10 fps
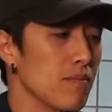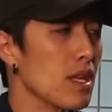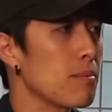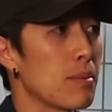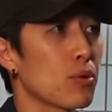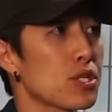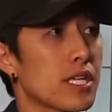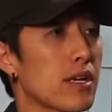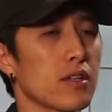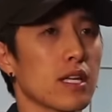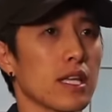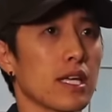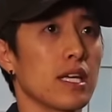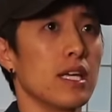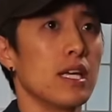people are scared that
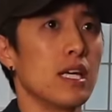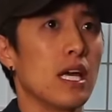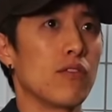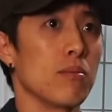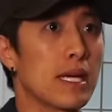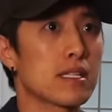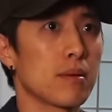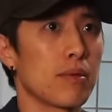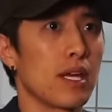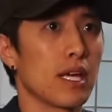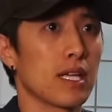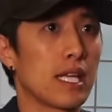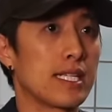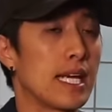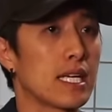like if you make something and
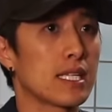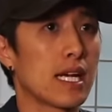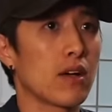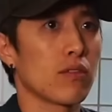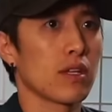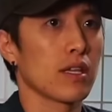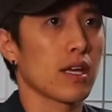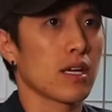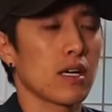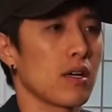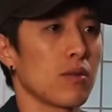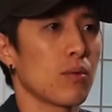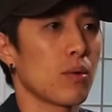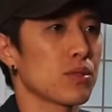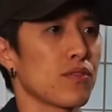they take it down, then like, oh,
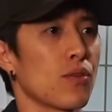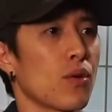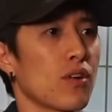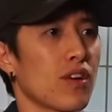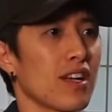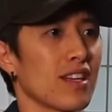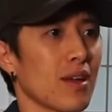what was it for, right?